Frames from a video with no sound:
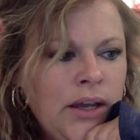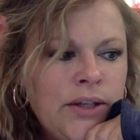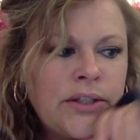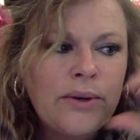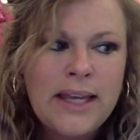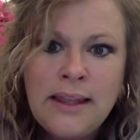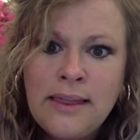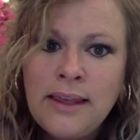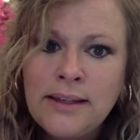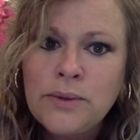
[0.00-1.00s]
So in
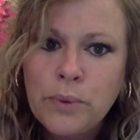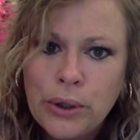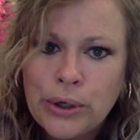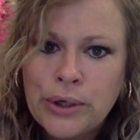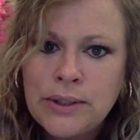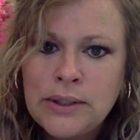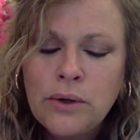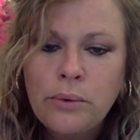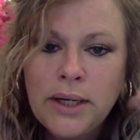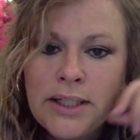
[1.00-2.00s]
these words,
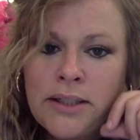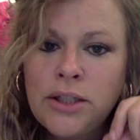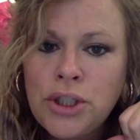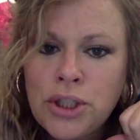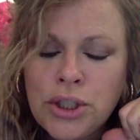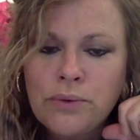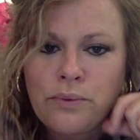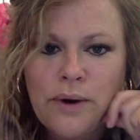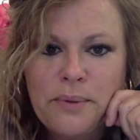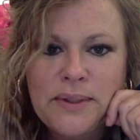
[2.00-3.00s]
what is the sh
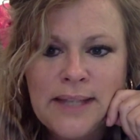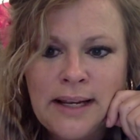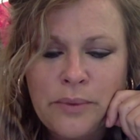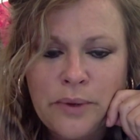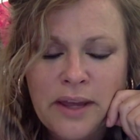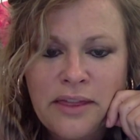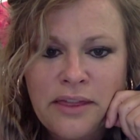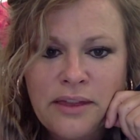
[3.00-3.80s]
represented with?